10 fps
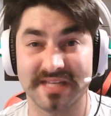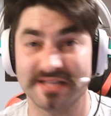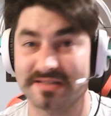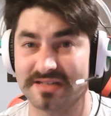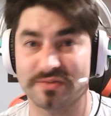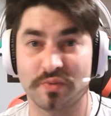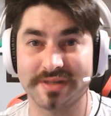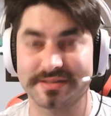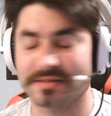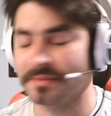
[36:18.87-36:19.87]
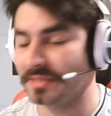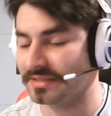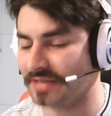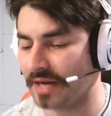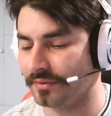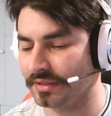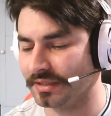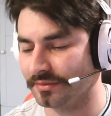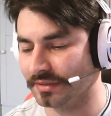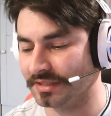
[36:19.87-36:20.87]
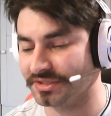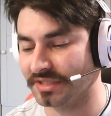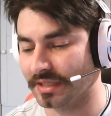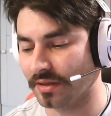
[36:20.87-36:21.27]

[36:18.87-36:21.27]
It's just wisdom. It's not really a religion